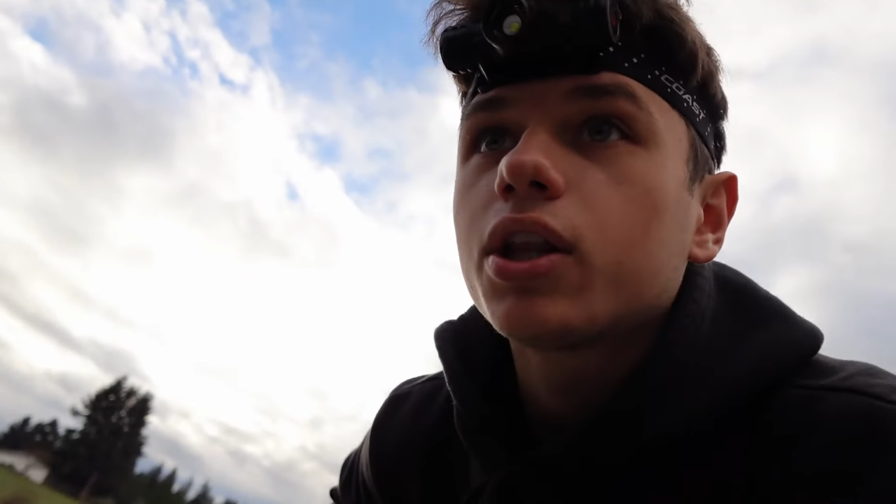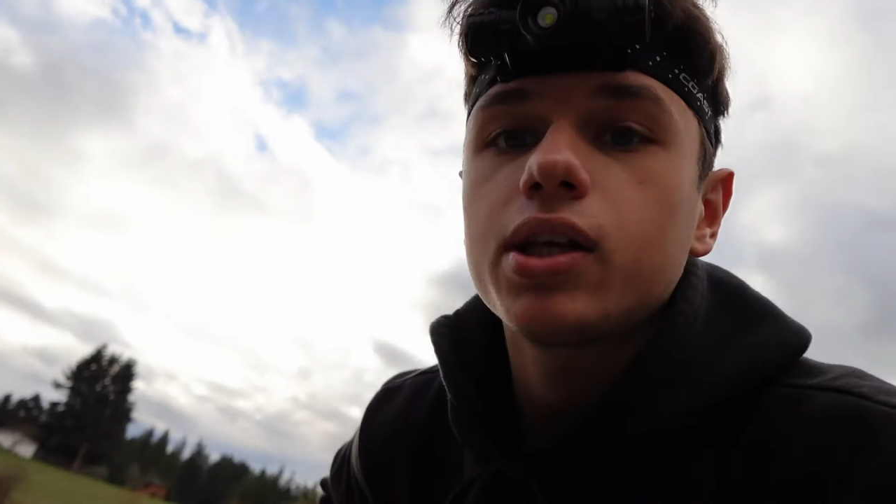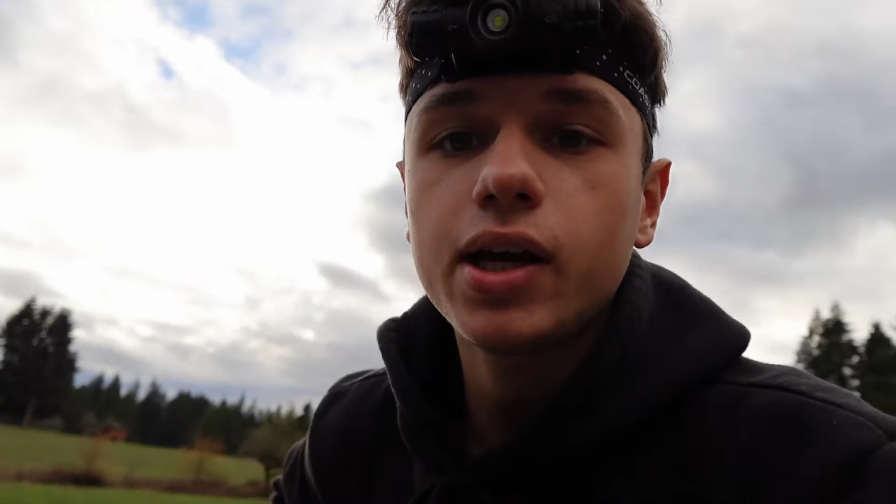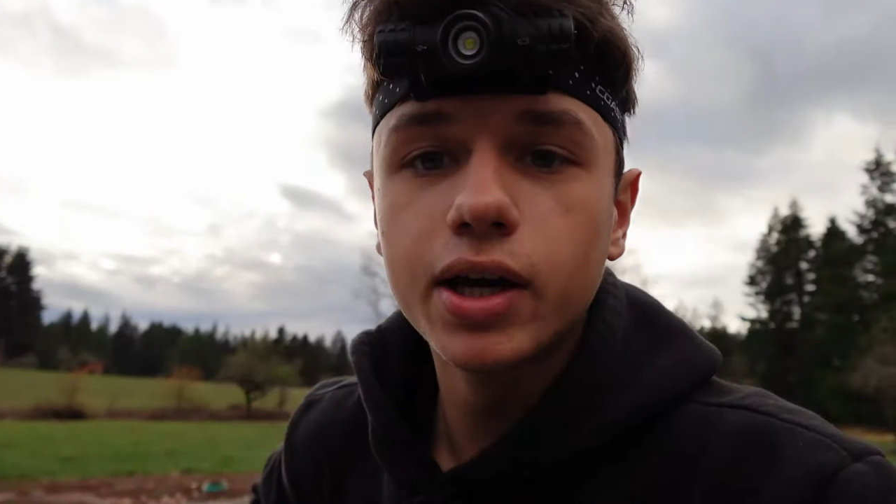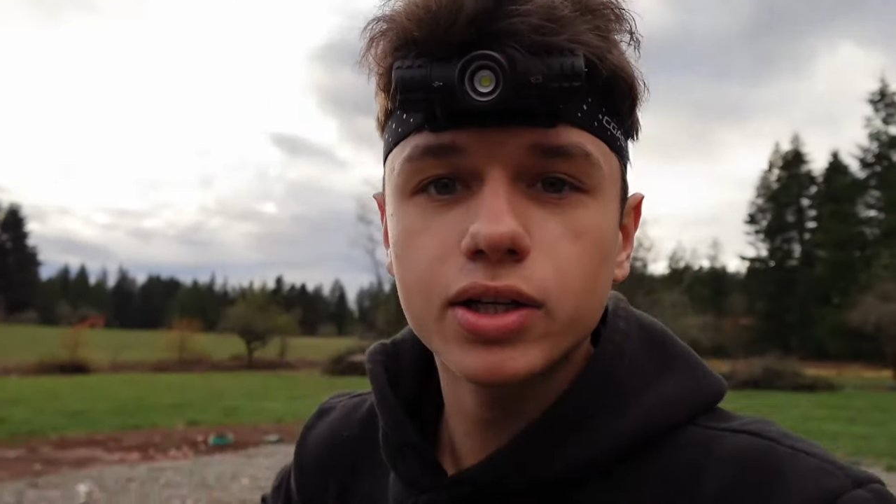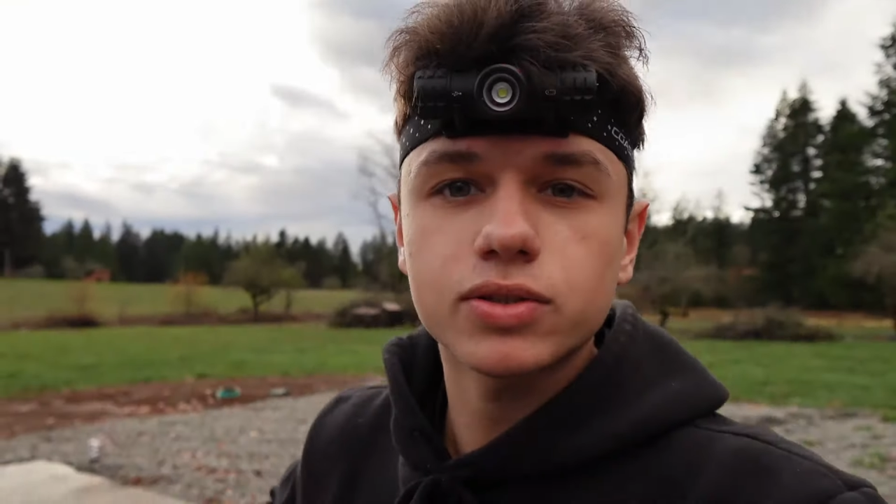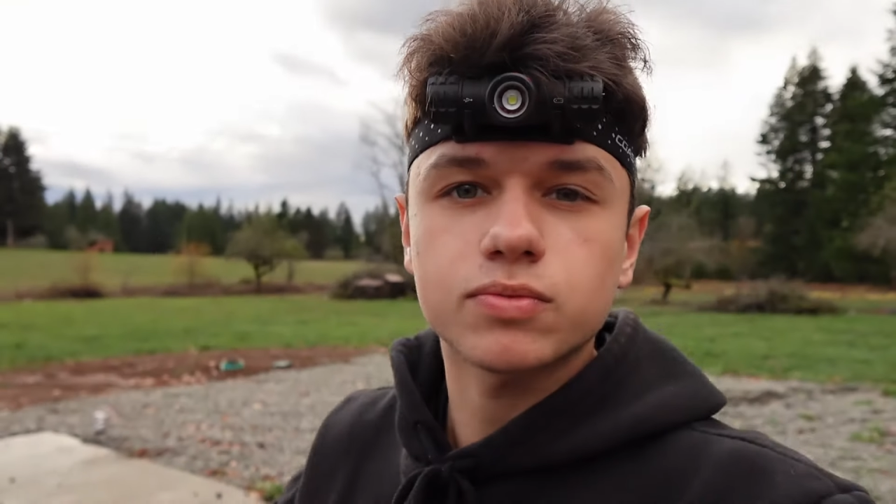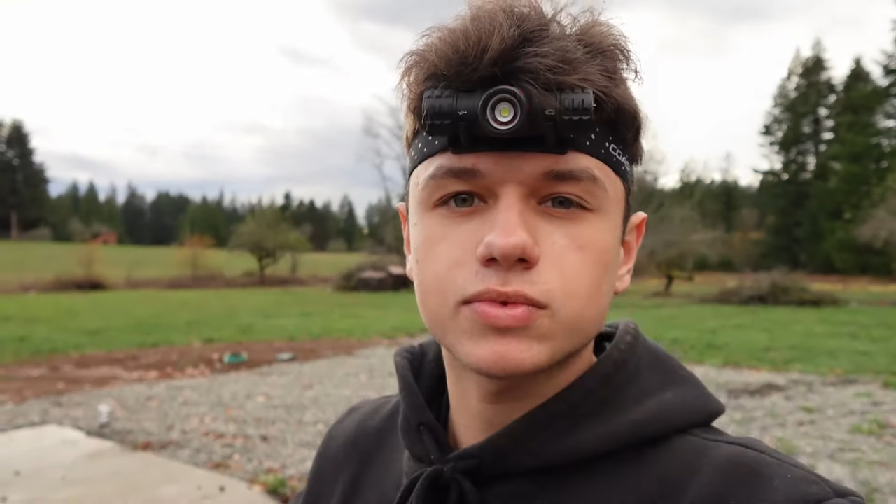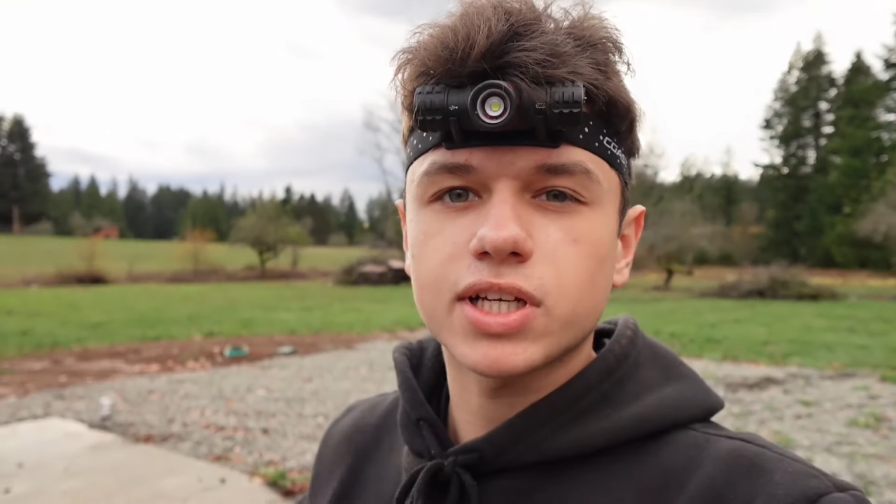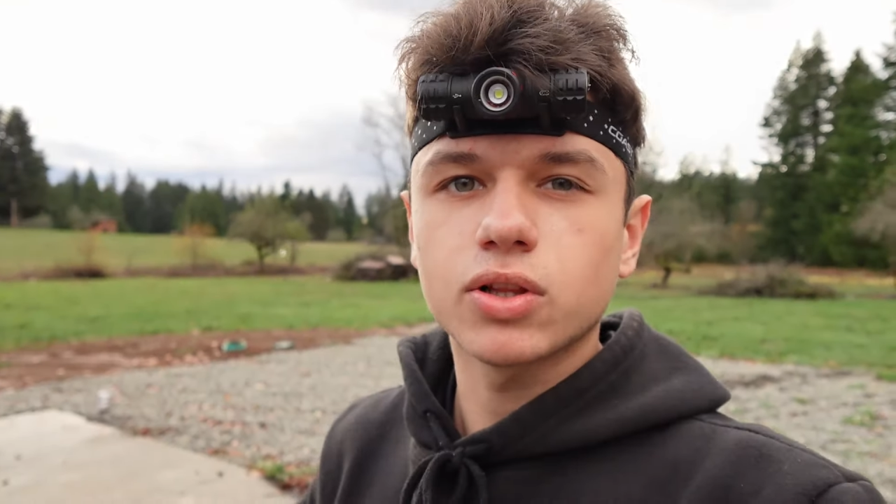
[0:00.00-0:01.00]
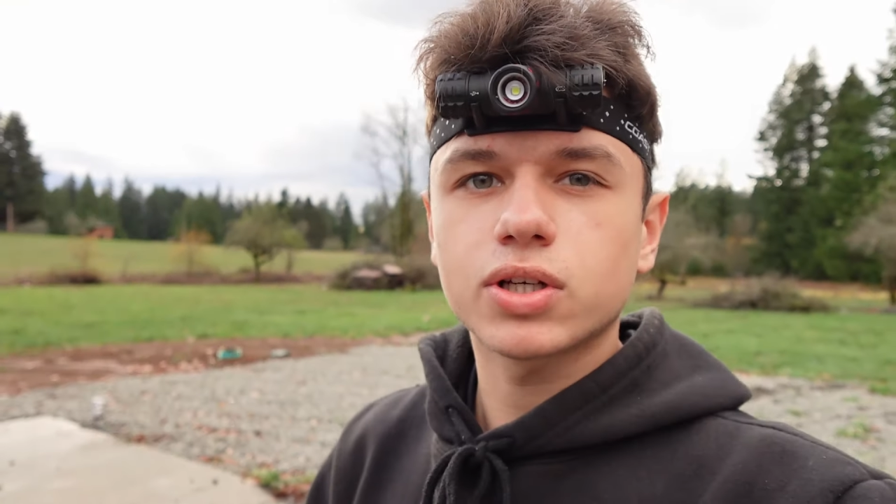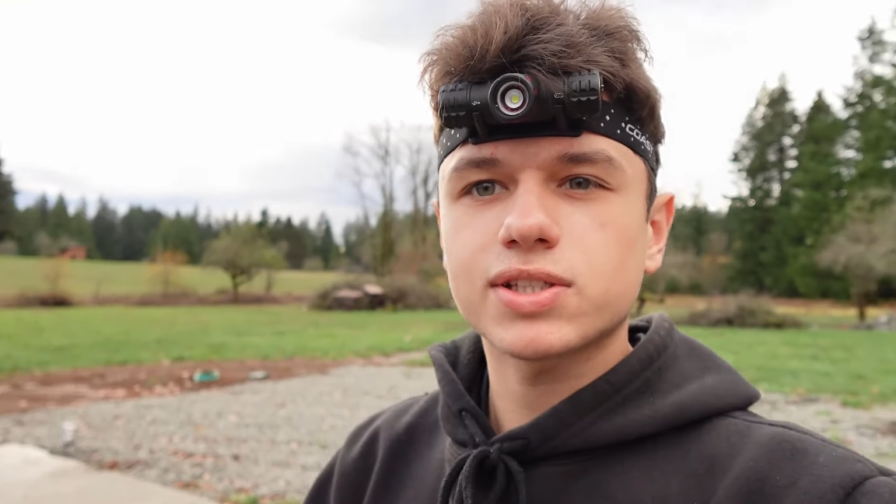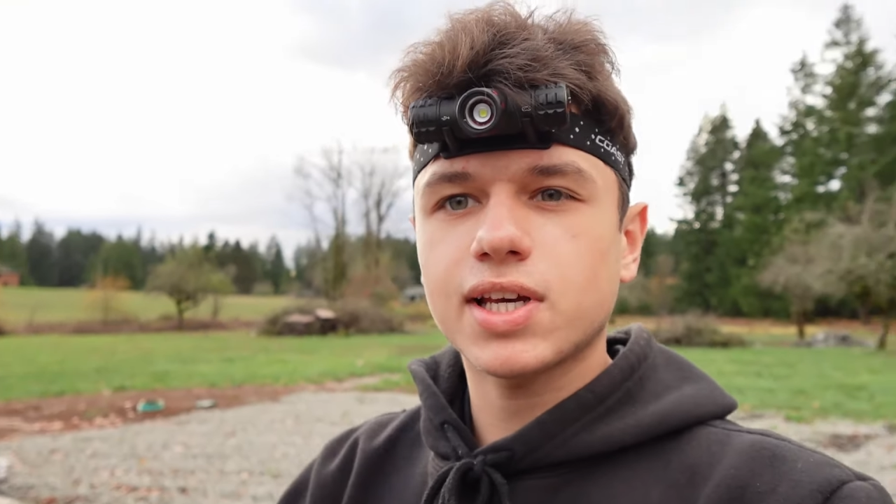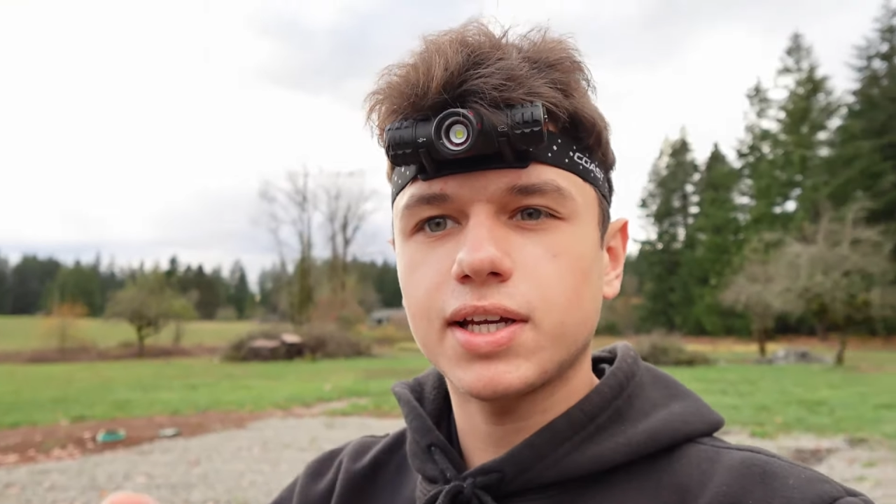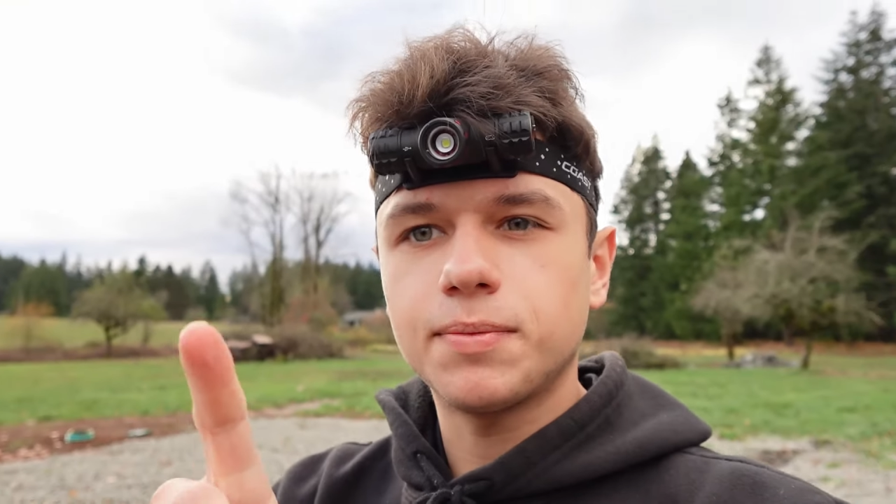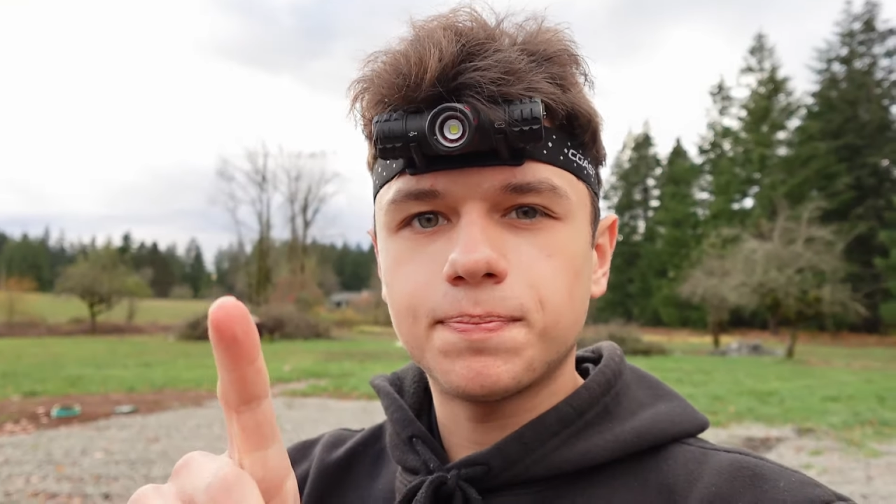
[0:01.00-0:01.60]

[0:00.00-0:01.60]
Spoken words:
in the air and take a look inside